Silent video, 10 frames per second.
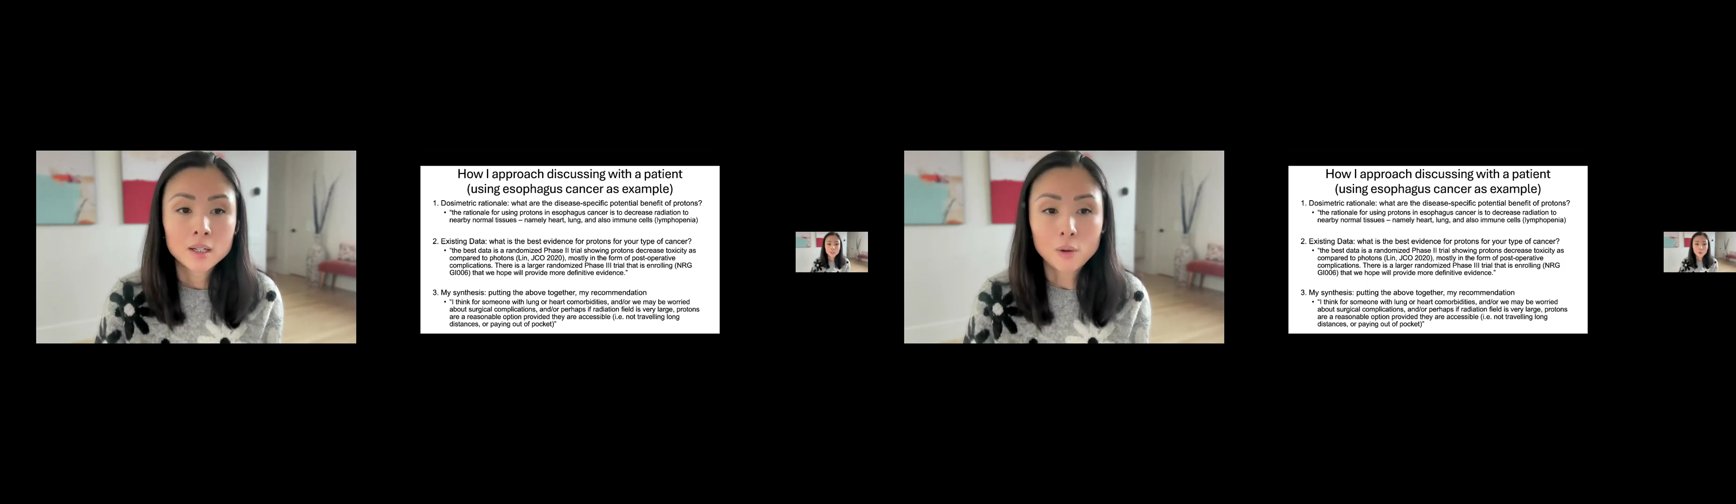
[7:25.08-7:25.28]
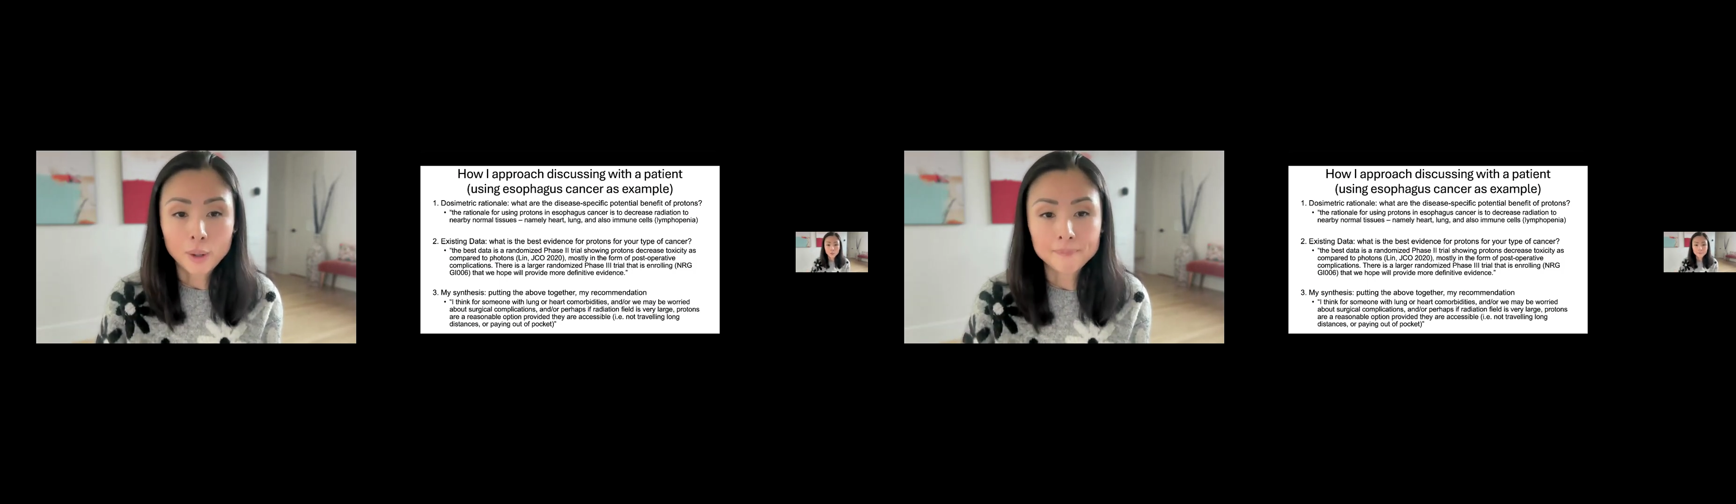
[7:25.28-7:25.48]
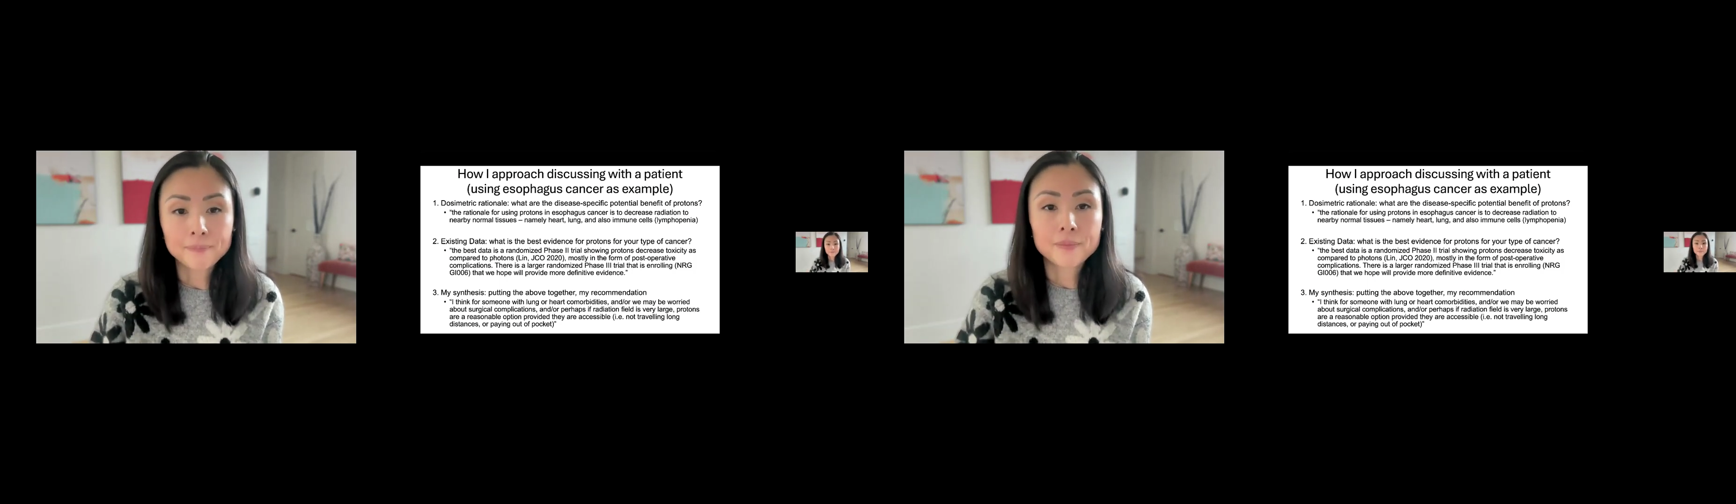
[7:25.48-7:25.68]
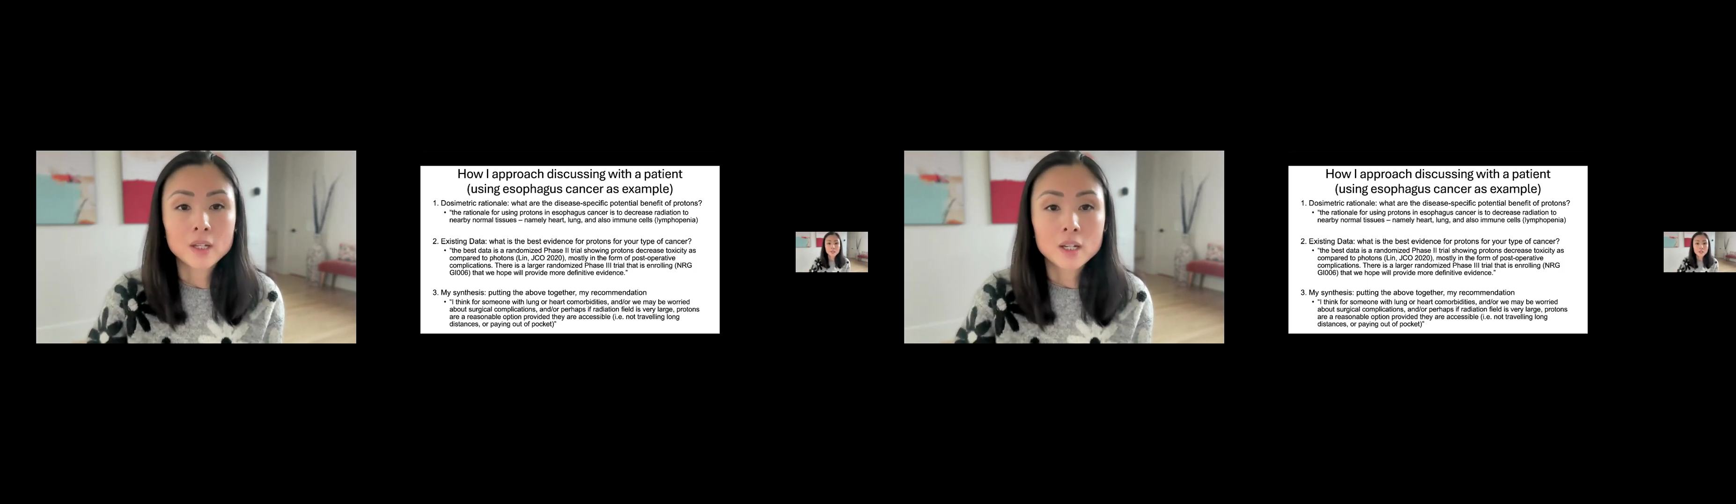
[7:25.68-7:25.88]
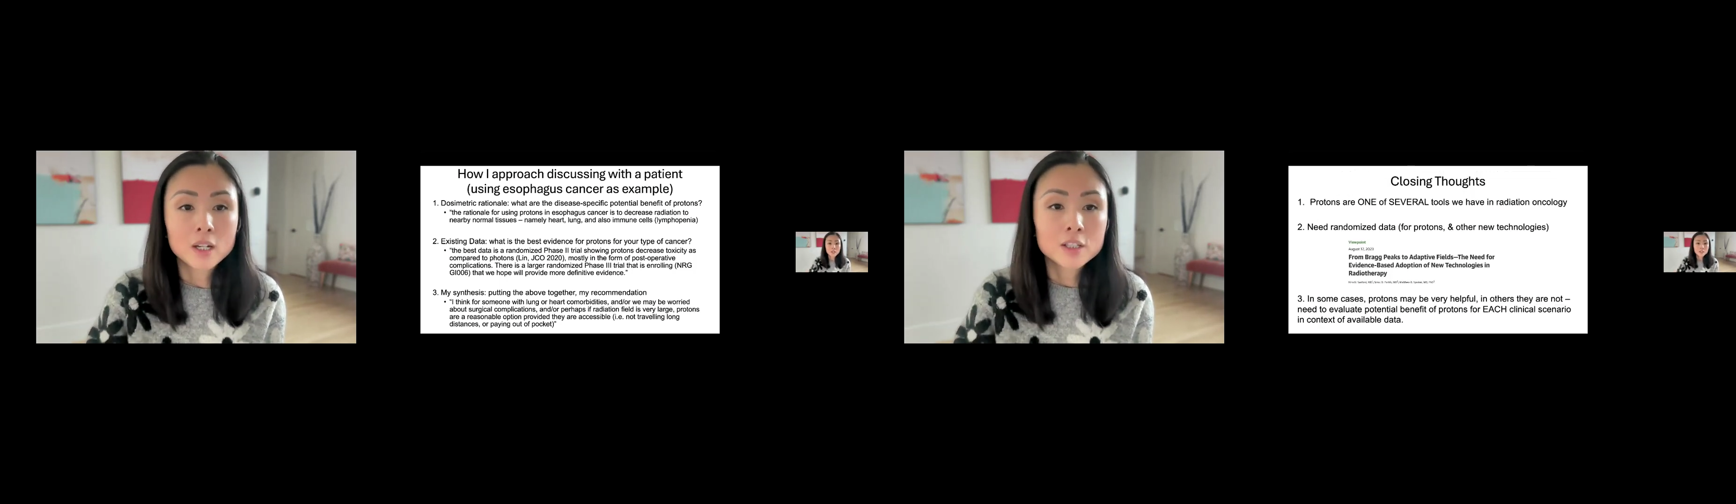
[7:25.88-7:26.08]
Okay.
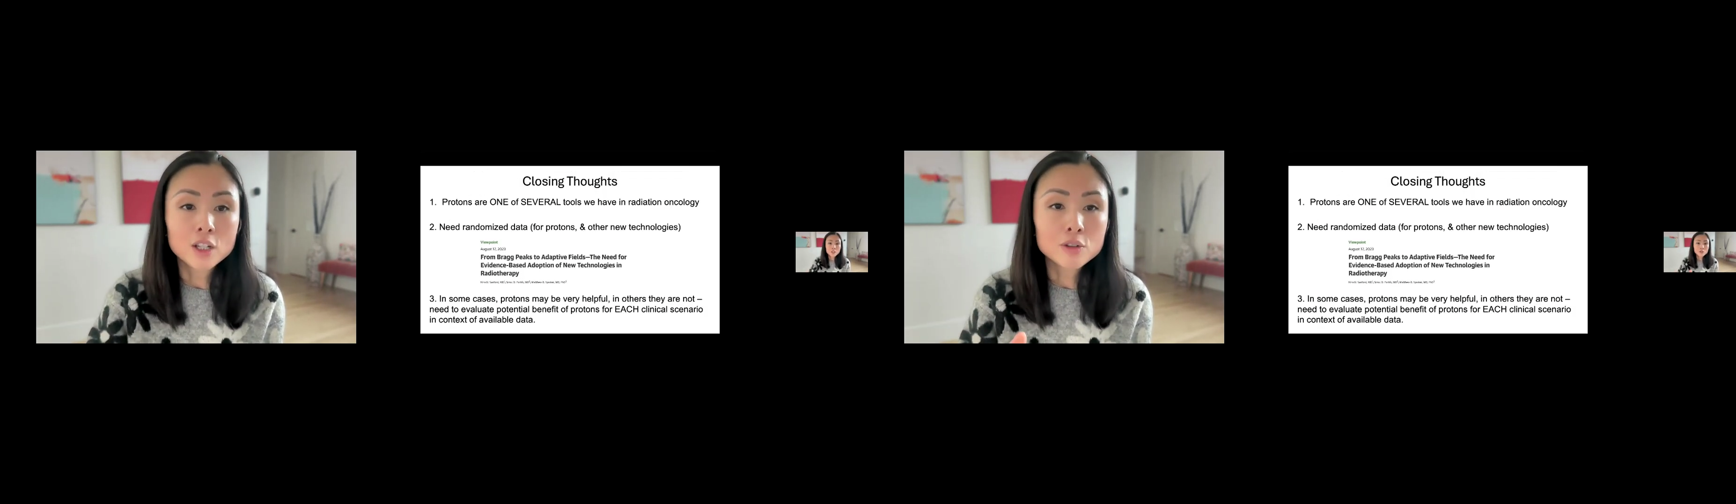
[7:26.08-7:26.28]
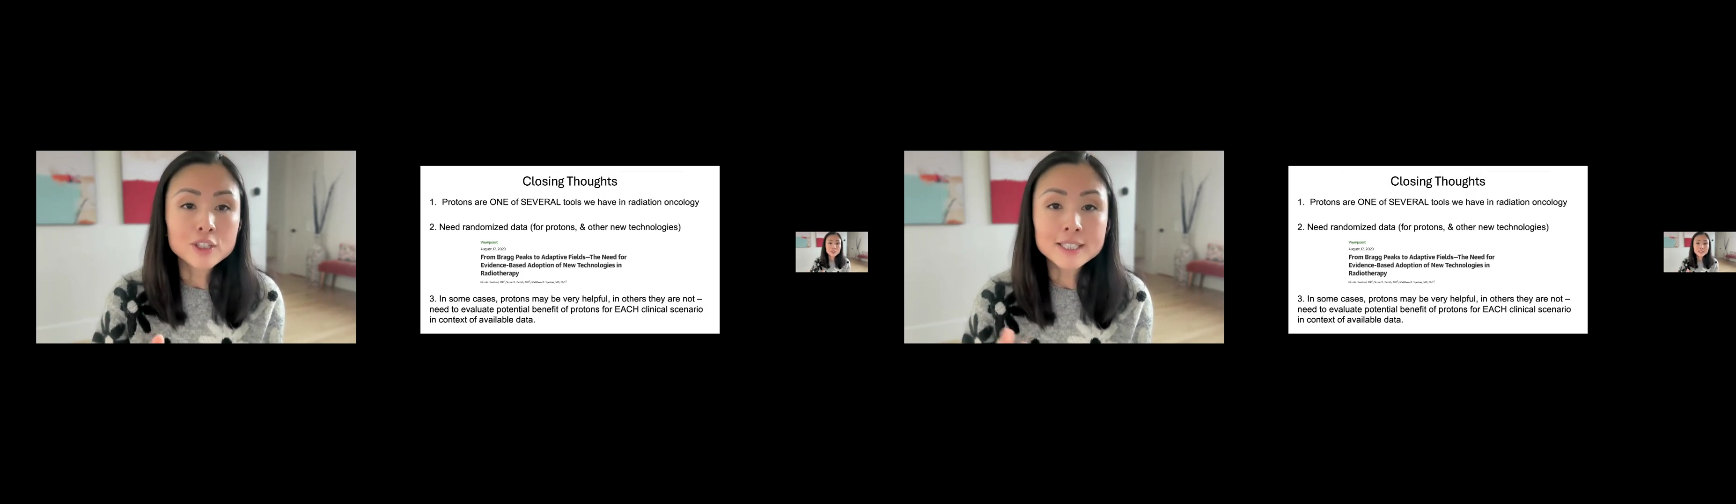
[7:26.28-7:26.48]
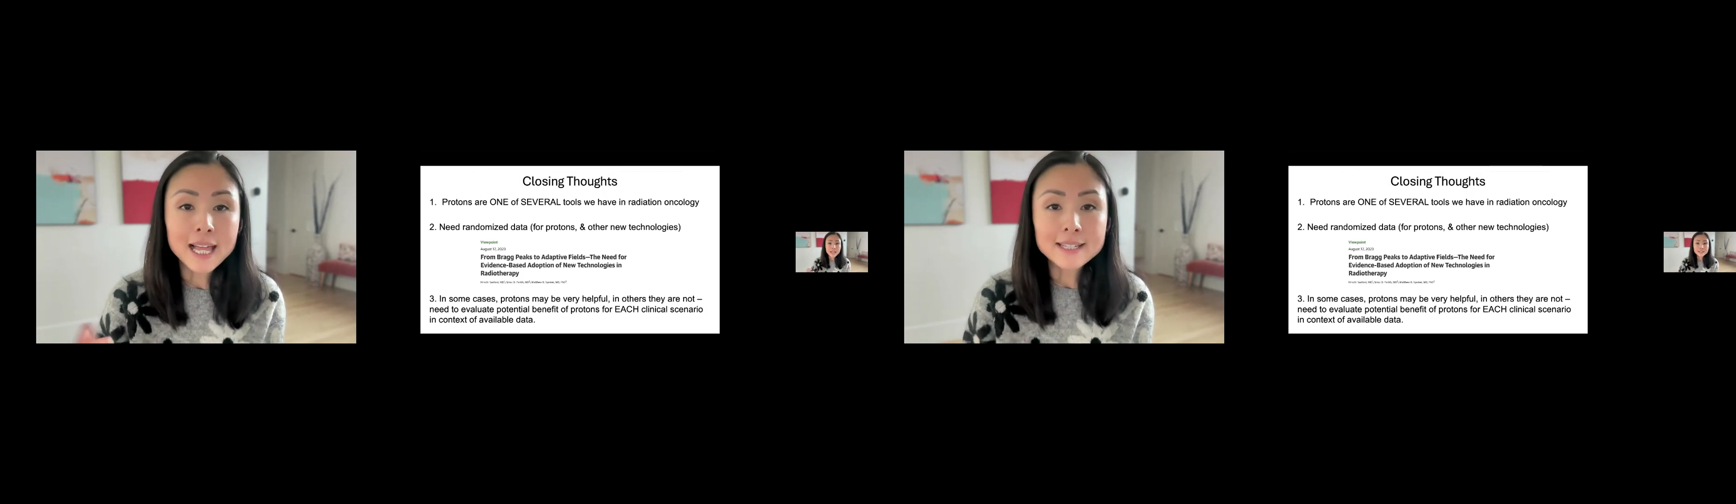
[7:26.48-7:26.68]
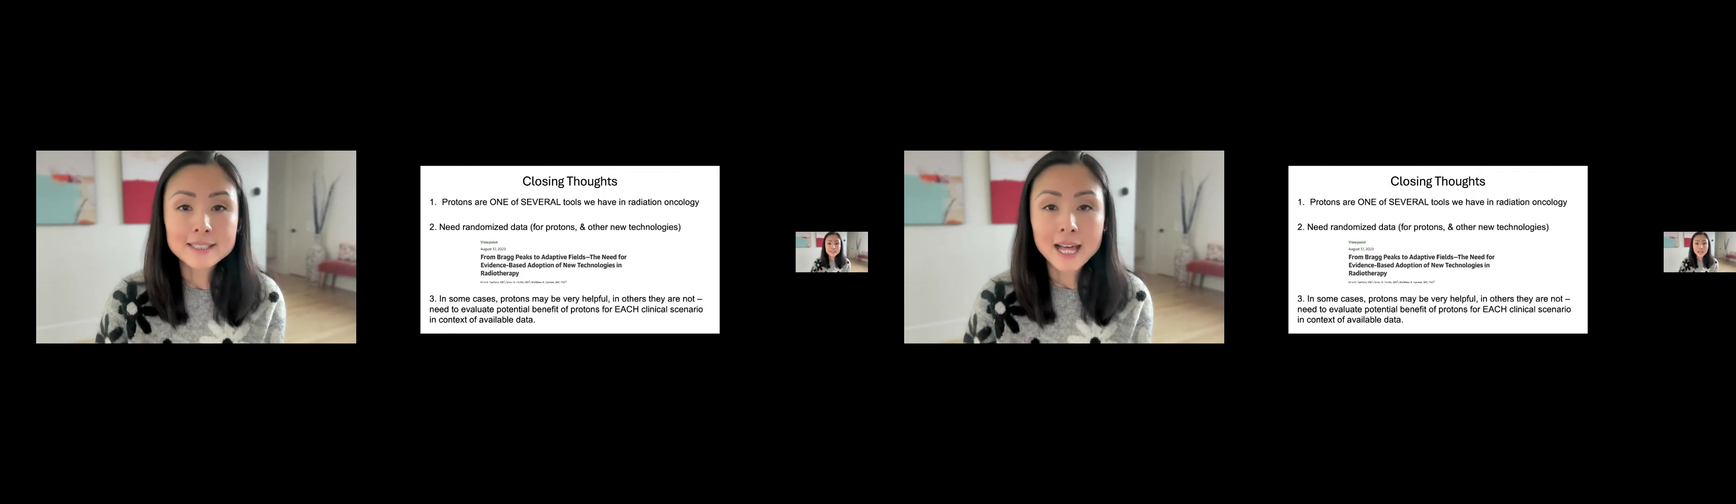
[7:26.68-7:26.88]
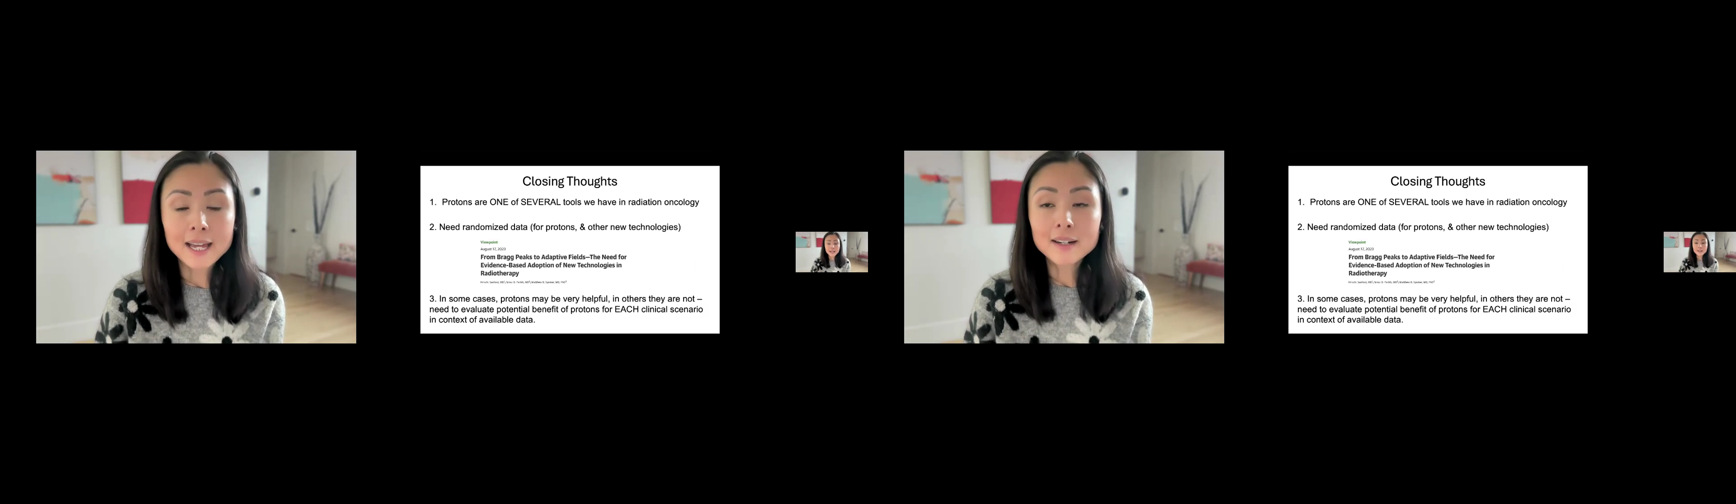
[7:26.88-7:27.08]
So just last
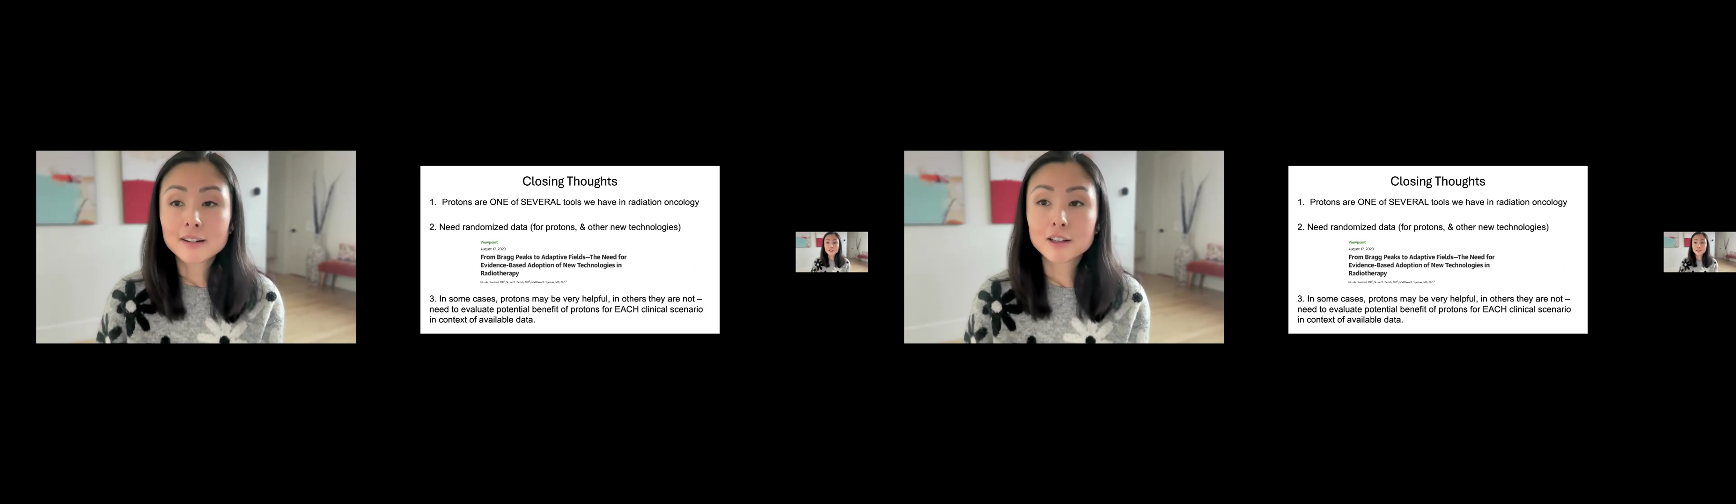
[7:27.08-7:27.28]
slide,